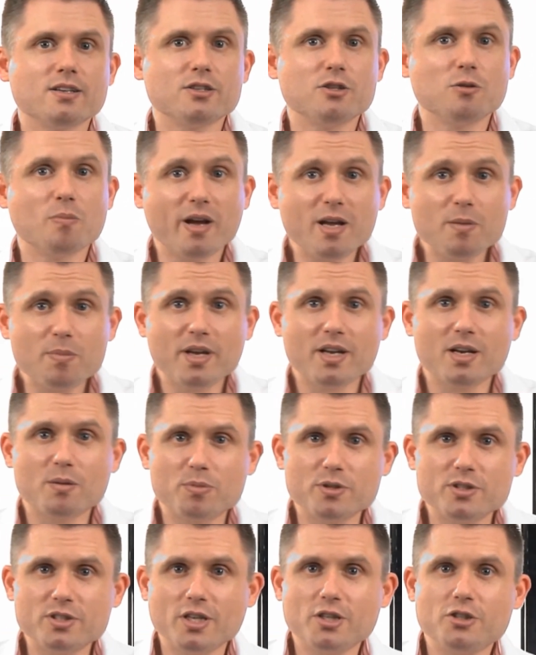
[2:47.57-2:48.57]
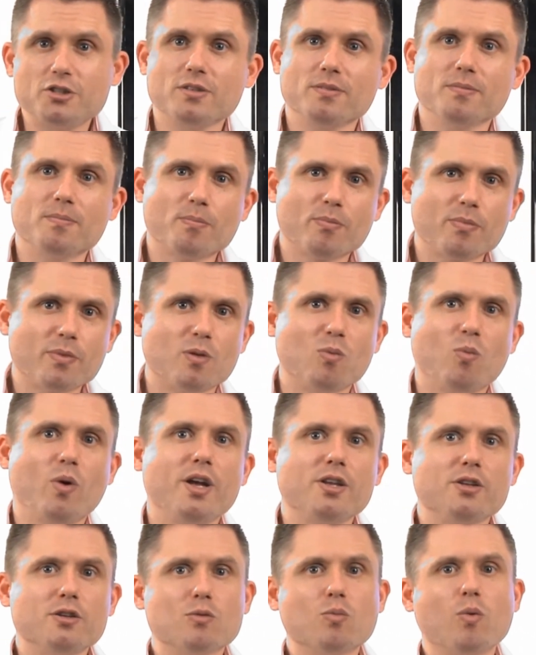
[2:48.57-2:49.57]
You may be in a position
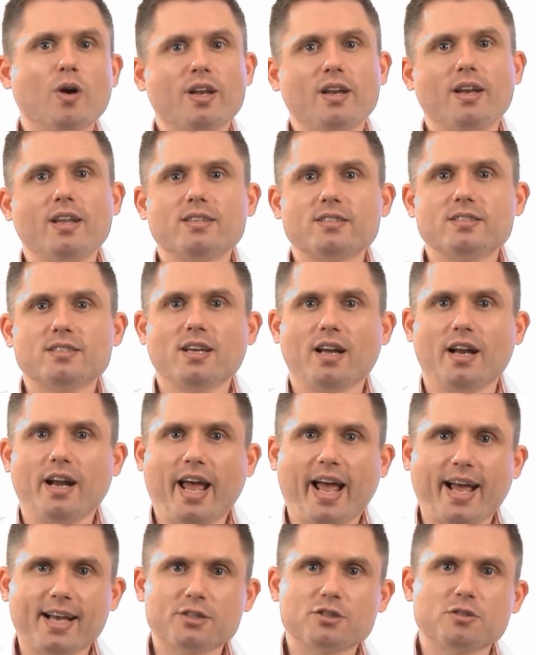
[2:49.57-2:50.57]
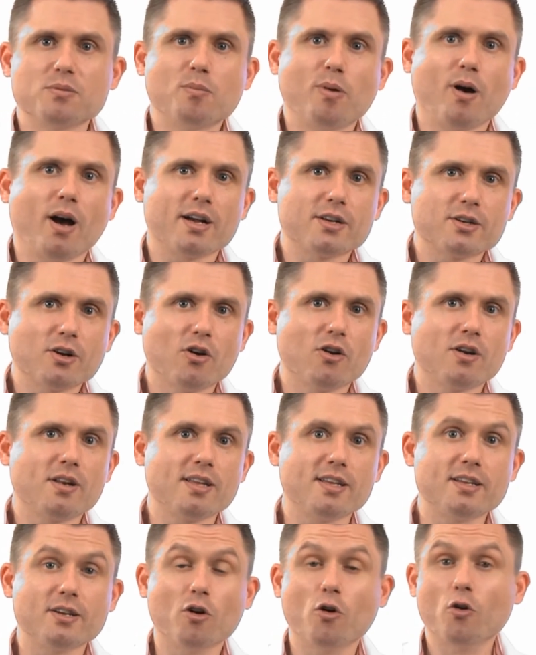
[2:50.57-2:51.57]
where you witness an action by a
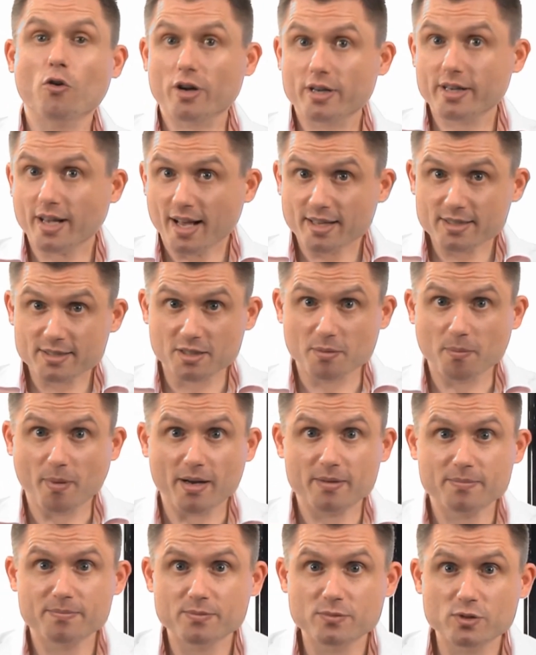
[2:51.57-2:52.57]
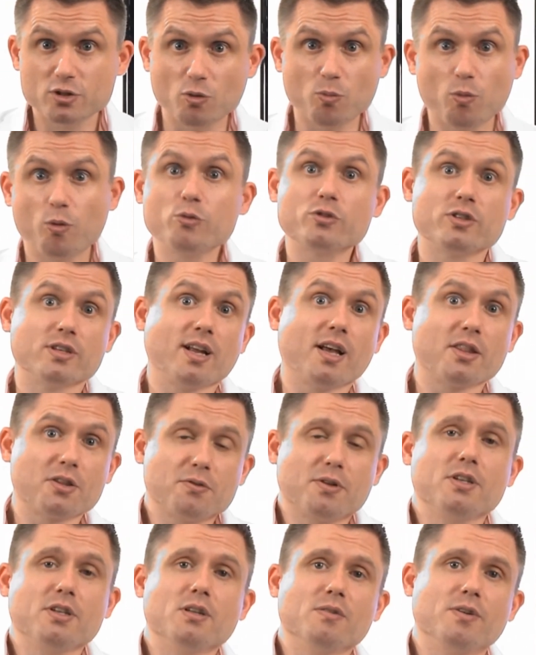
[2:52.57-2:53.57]
colleague or a customer towards
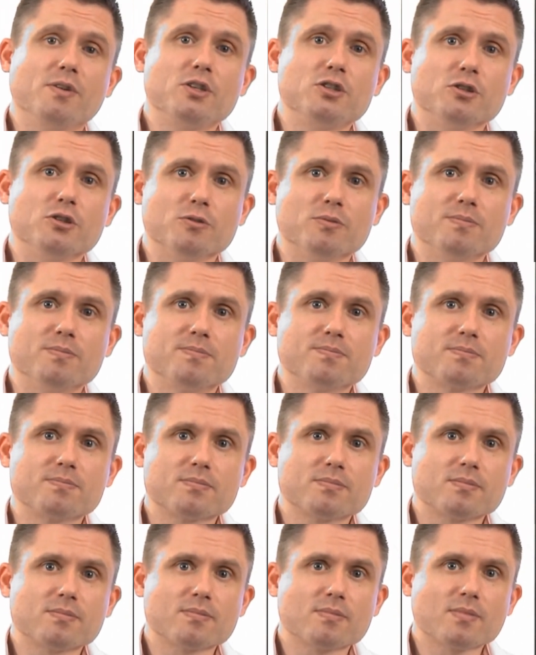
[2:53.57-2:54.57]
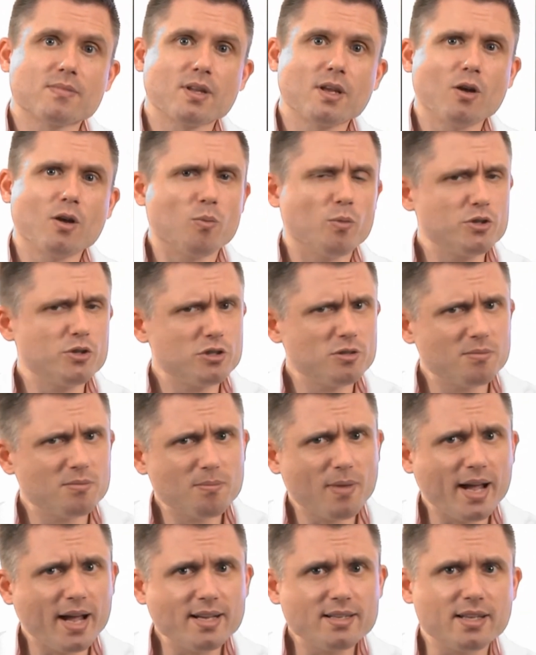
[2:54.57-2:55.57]
another individual, which you
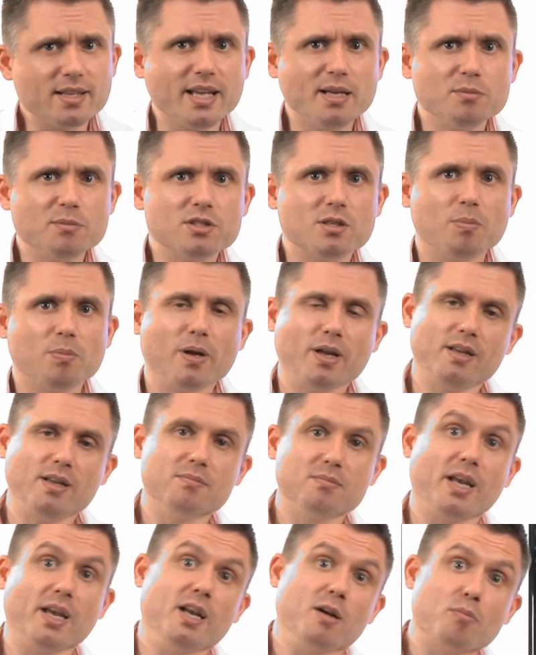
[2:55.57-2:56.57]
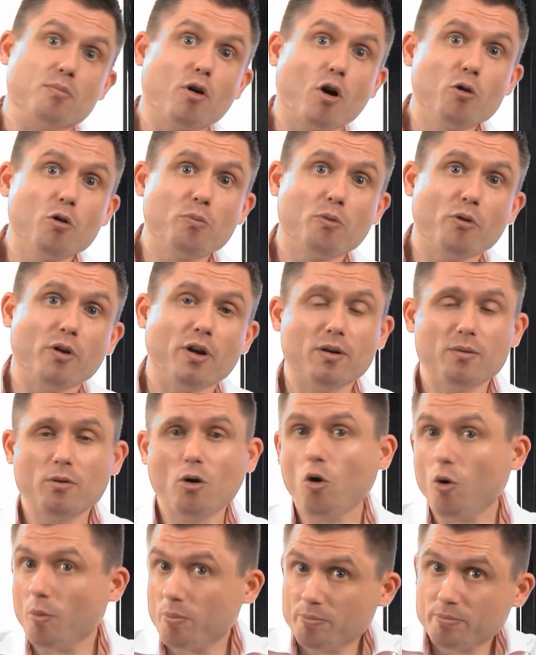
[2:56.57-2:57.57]
may deem to be inappropriate
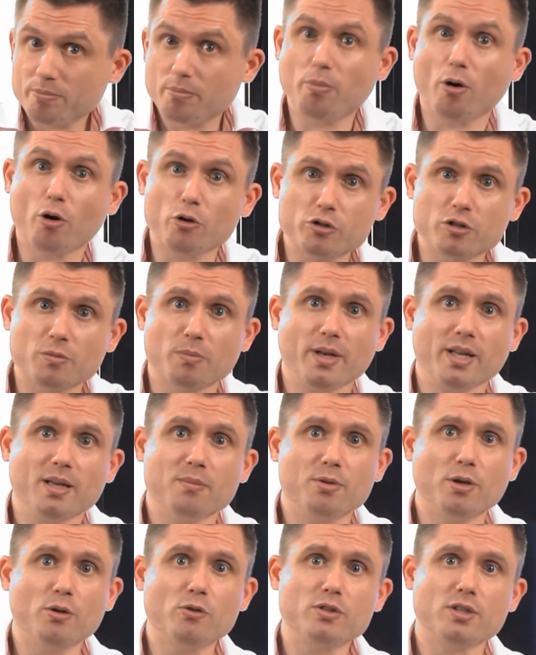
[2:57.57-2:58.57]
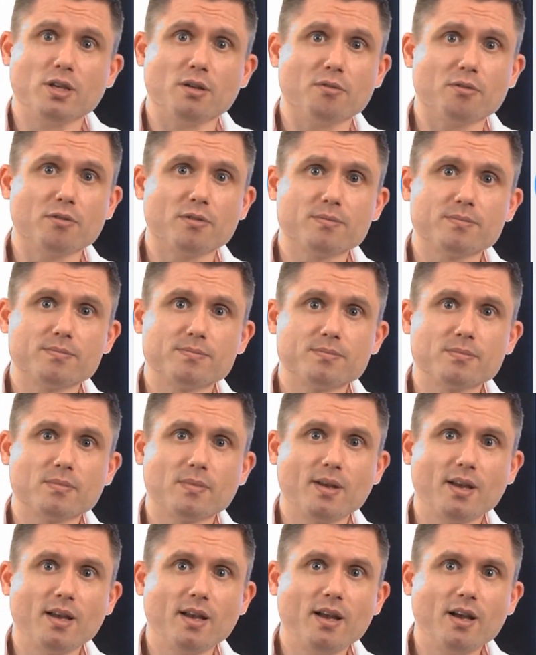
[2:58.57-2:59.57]
or possibly abusive.
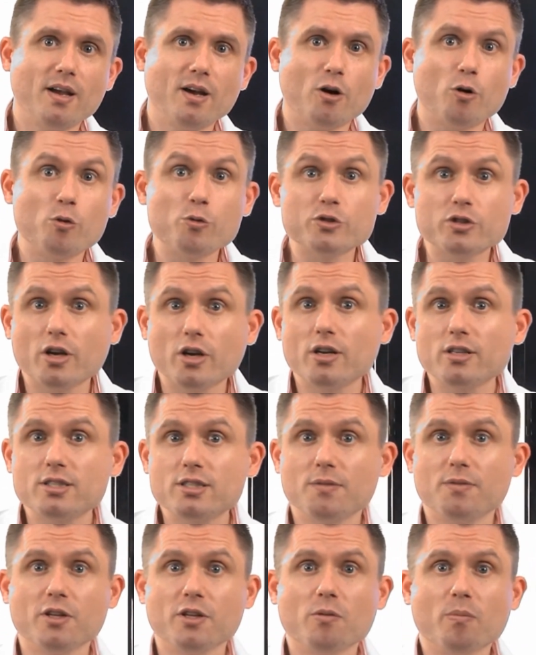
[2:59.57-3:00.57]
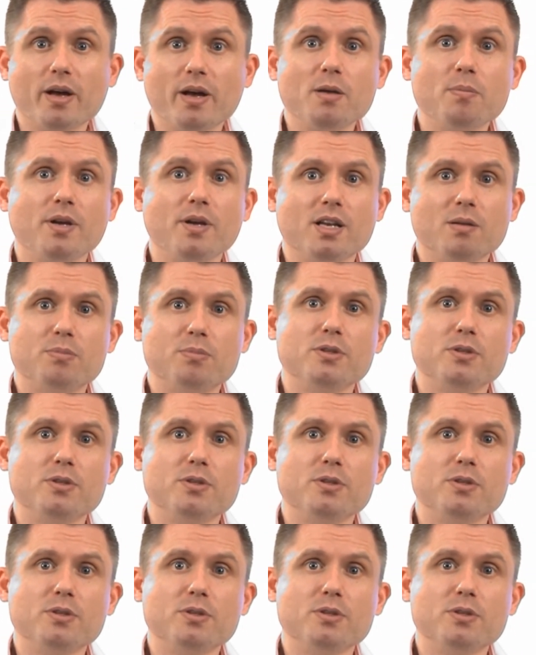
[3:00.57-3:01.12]
Alternatively, you may be in a